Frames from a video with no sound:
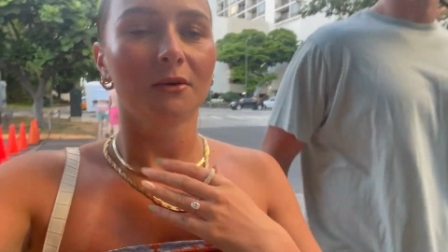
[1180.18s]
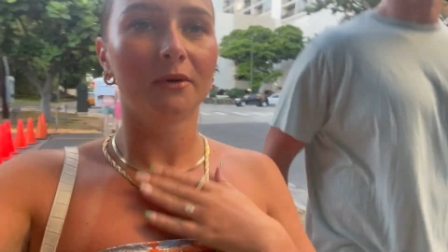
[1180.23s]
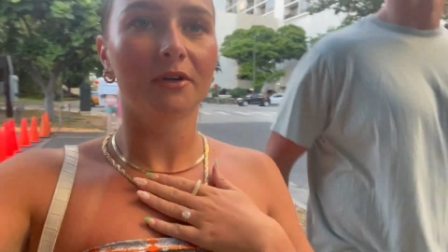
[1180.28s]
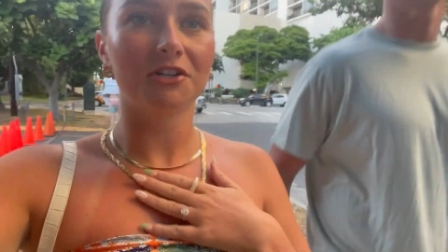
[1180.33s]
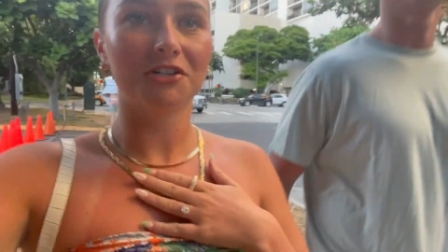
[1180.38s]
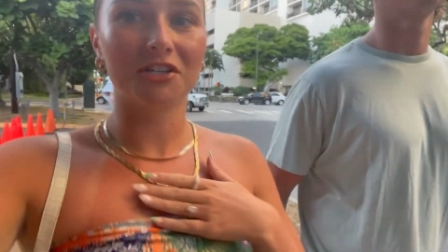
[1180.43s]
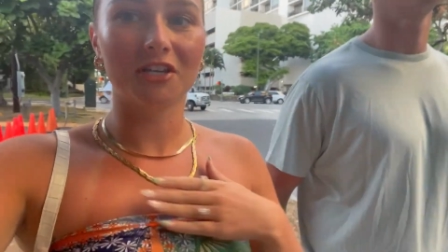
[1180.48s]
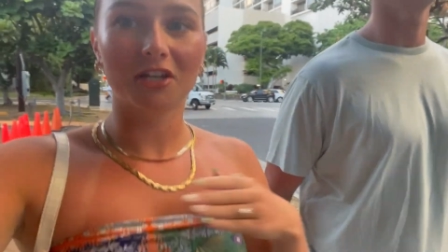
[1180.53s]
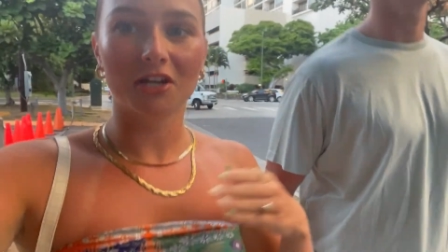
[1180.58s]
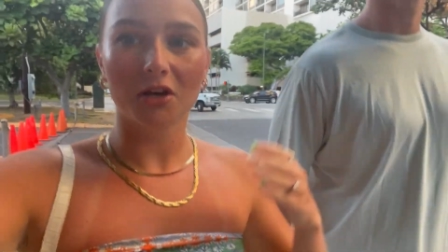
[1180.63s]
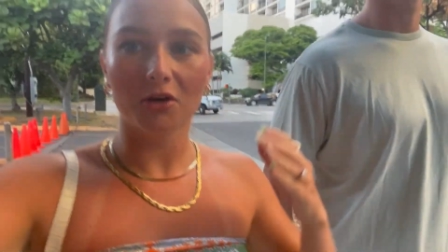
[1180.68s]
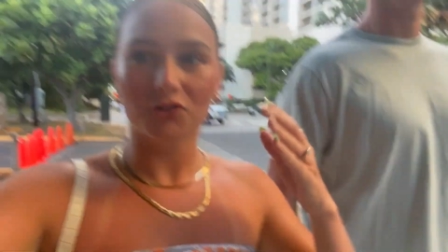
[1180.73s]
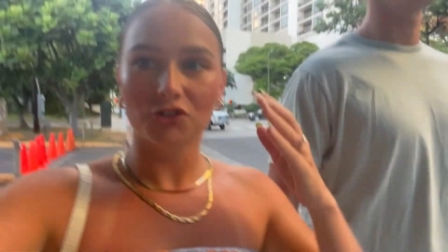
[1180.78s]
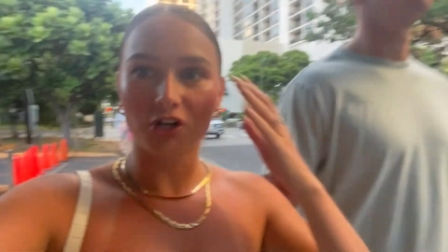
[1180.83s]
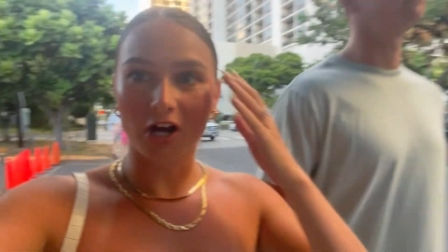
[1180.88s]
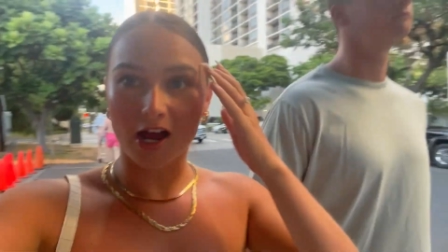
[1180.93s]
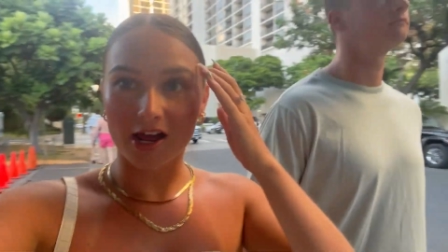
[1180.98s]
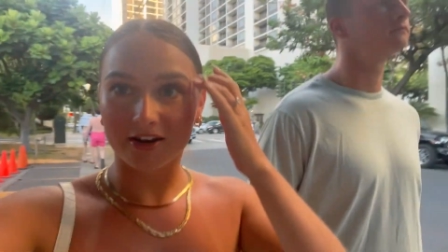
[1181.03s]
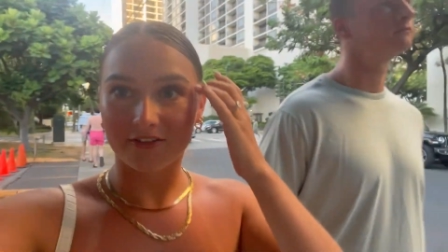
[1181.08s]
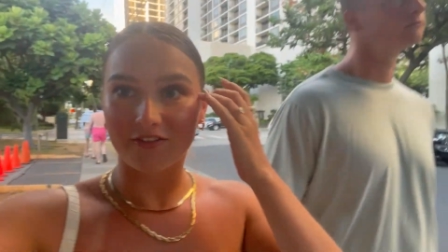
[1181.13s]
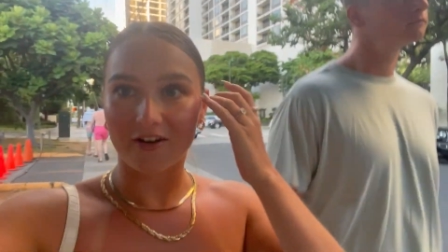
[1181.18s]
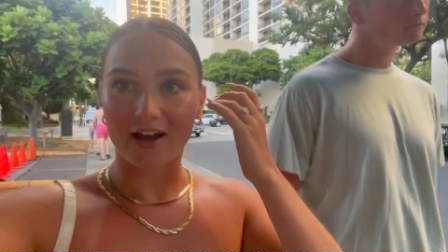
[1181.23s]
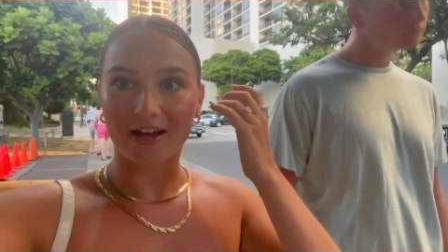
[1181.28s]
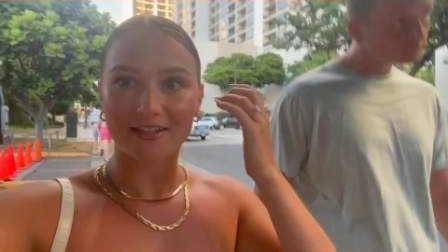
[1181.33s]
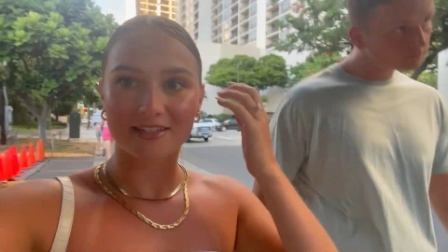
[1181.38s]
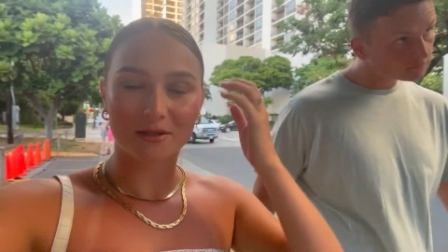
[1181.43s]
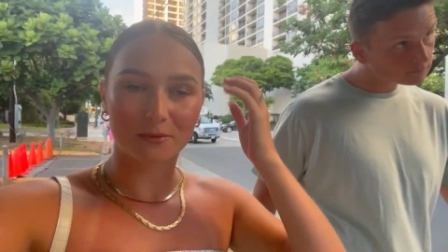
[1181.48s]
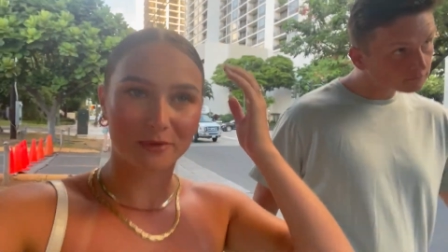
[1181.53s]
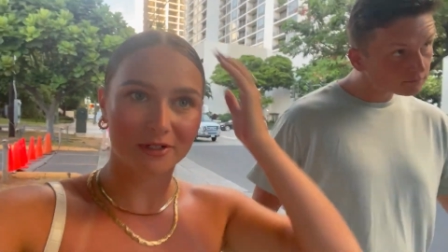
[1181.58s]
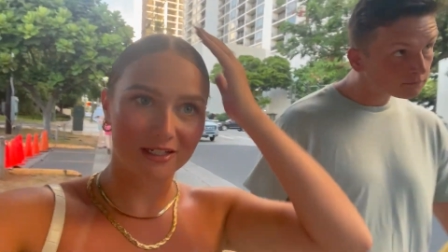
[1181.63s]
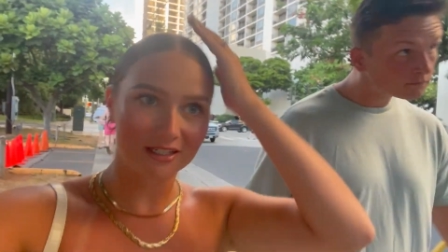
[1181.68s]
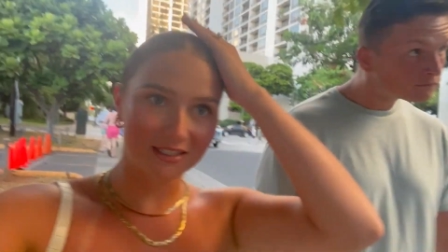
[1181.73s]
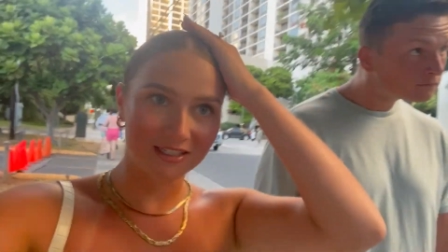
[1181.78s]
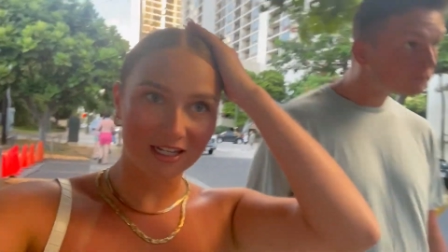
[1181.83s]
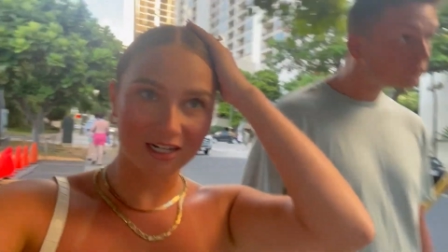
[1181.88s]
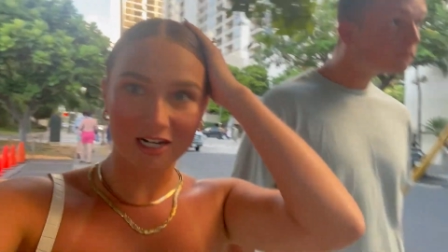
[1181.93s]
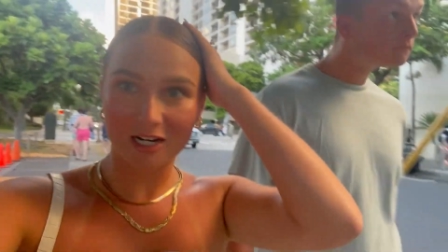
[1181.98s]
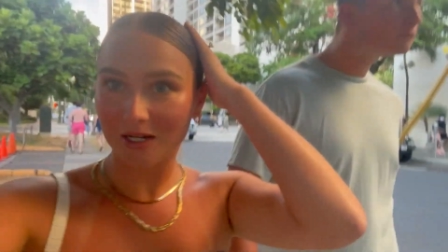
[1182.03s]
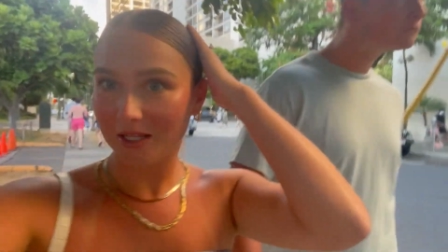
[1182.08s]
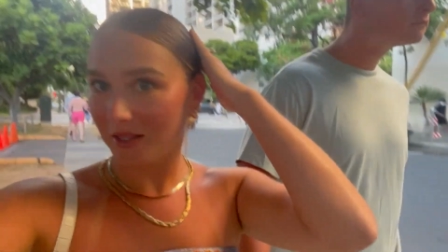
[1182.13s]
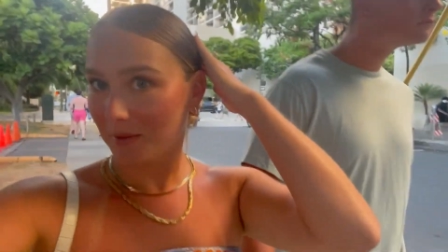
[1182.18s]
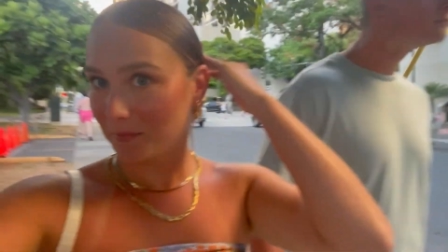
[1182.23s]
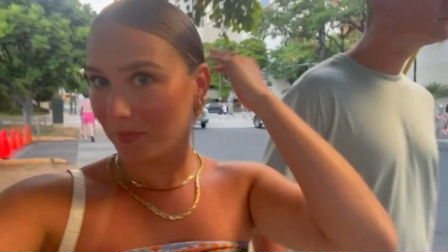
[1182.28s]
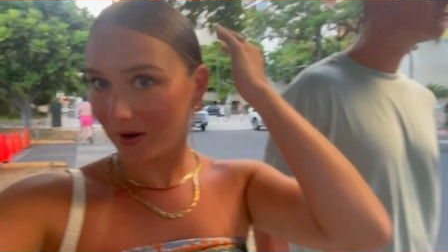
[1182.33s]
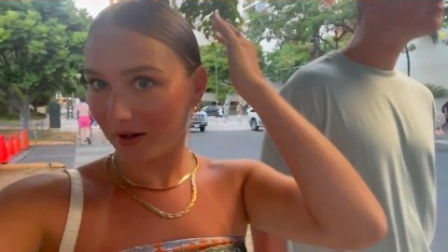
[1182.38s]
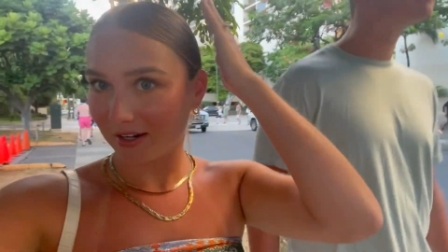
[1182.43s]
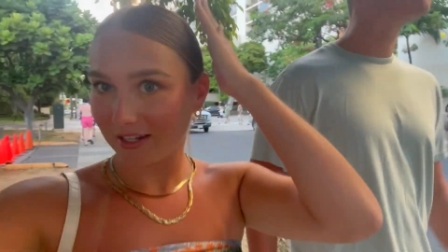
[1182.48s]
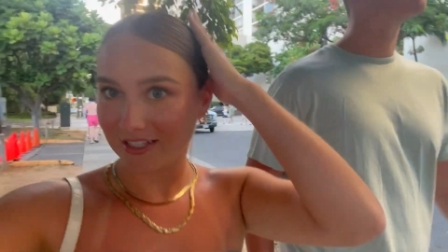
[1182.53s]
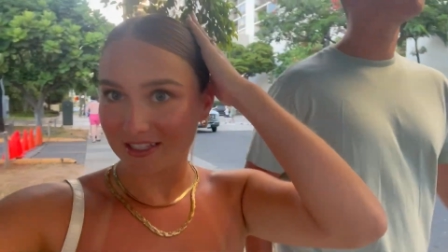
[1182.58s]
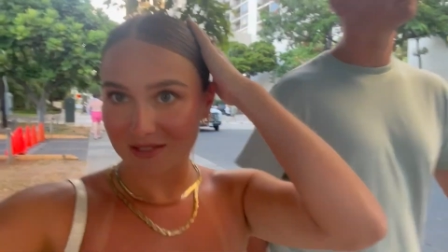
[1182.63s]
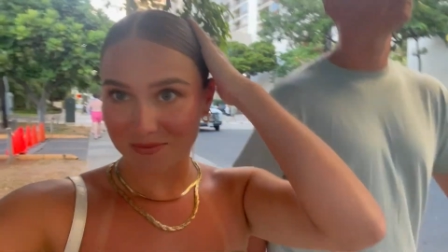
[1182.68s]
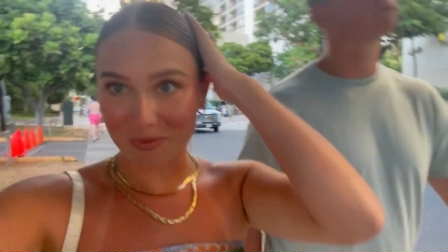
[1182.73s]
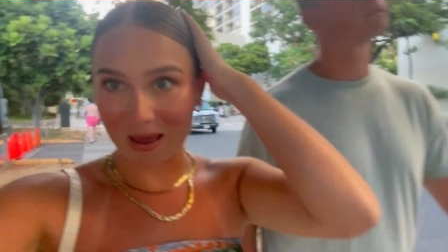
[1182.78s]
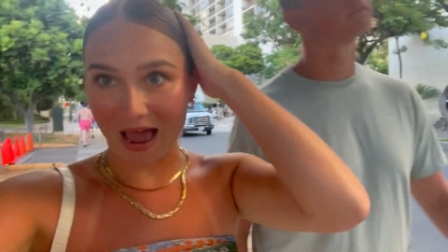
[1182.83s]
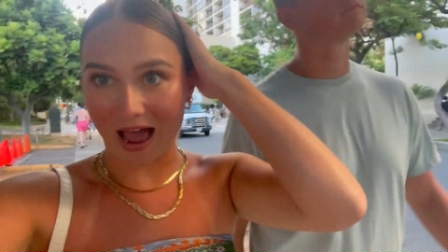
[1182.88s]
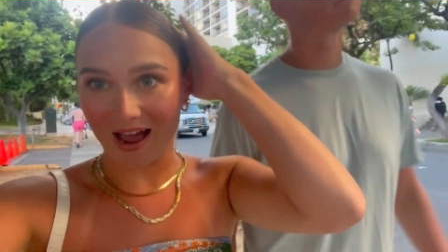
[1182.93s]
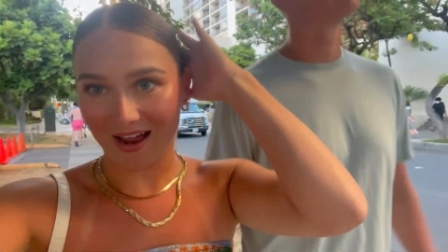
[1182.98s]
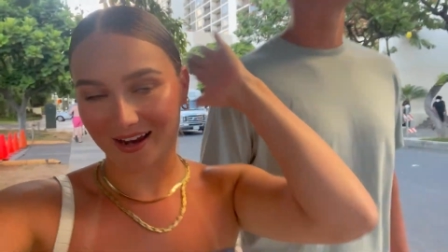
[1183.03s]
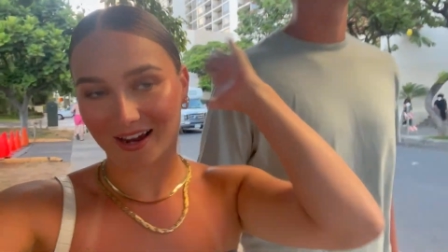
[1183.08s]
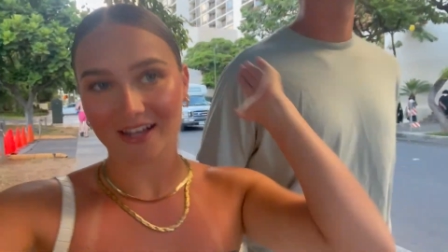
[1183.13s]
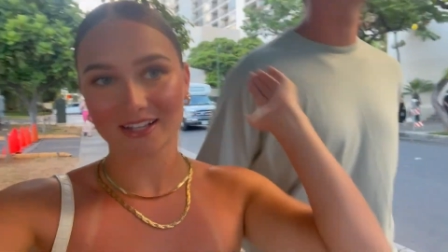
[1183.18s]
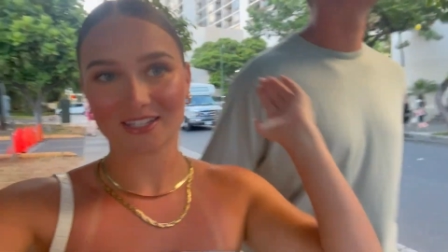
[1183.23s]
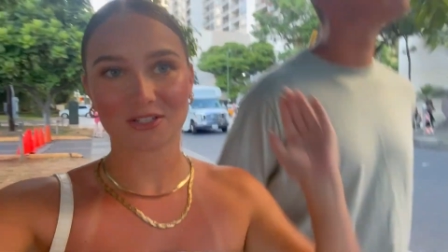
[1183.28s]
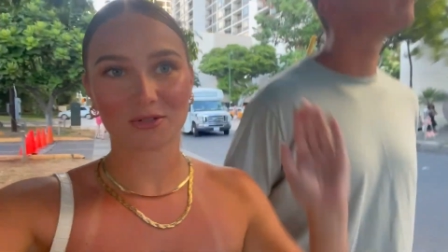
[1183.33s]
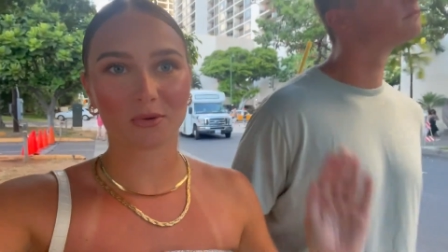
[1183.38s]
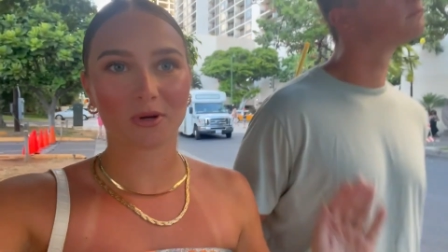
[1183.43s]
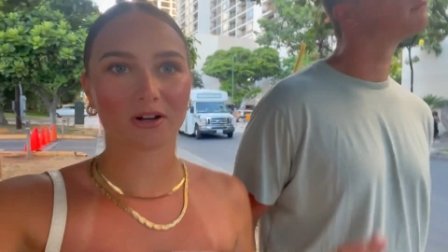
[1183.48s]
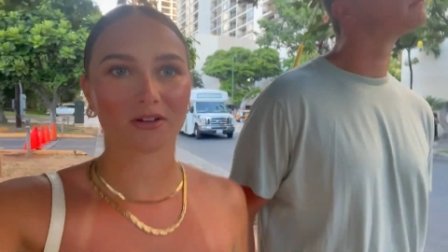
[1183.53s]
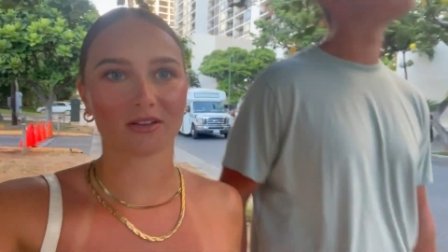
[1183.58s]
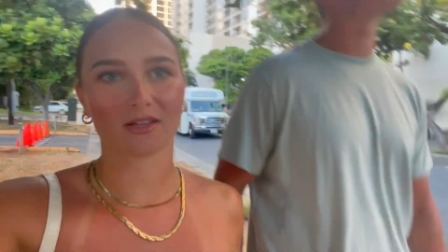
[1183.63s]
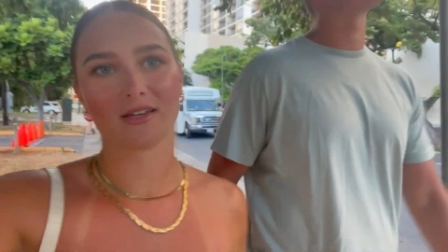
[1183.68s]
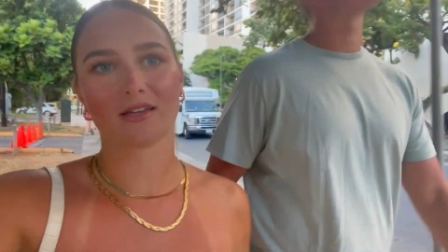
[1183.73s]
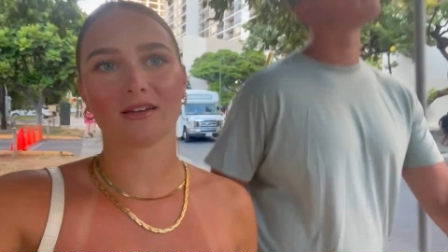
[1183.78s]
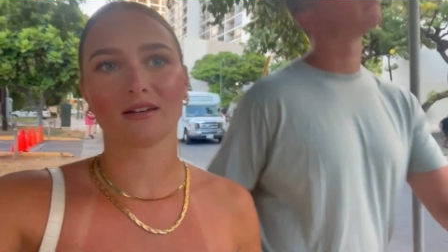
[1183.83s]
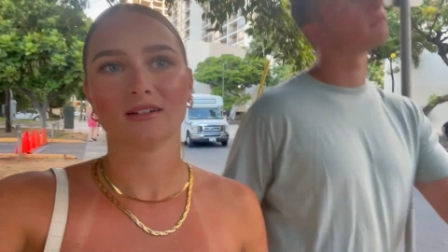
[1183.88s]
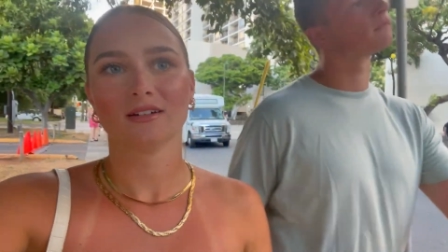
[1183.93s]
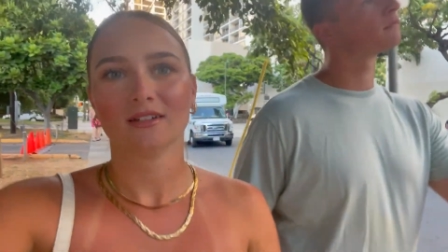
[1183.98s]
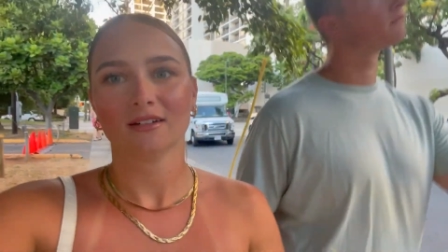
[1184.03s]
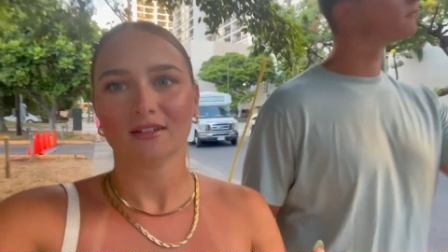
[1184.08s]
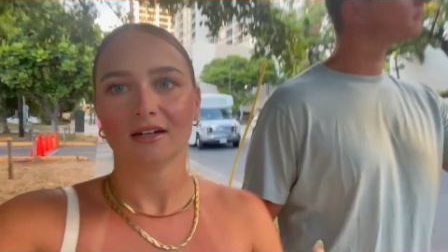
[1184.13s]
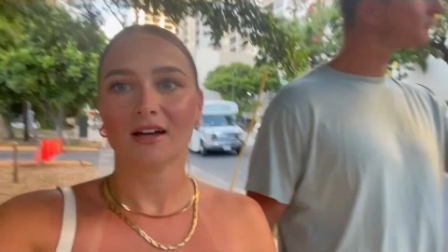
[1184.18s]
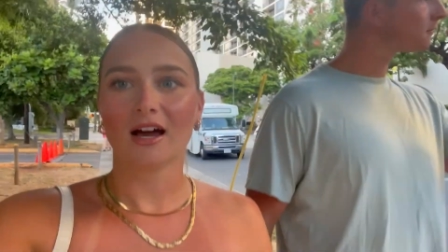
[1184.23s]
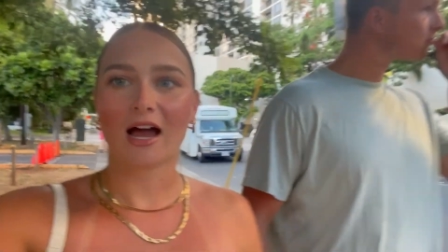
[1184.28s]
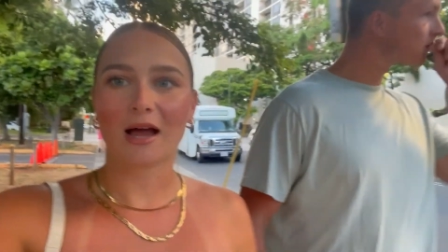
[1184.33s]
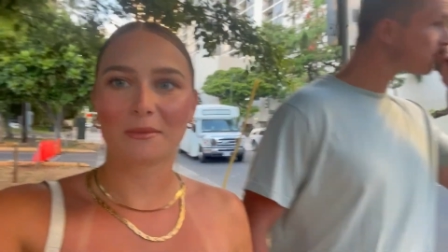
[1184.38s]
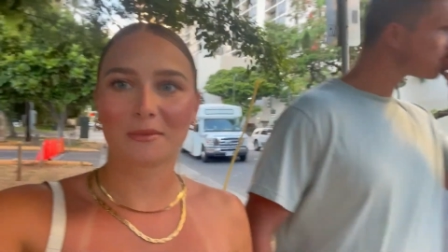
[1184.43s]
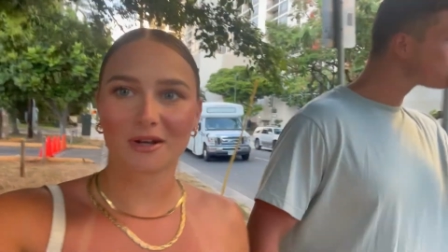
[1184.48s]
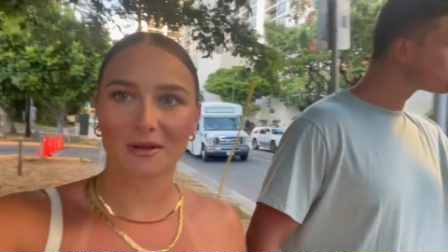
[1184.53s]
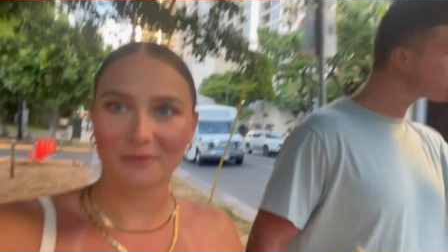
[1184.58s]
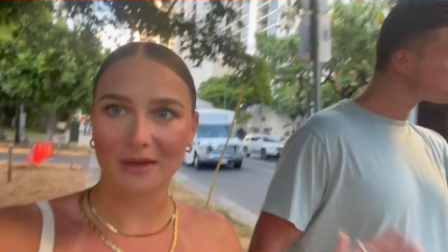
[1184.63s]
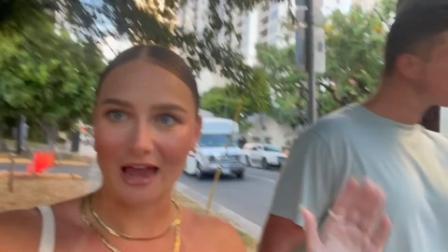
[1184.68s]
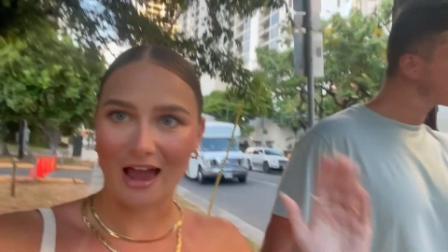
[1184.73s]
we're just gonna go try to find somewhere to eat dinner. The bun is back. I swear, like, I'm gonna be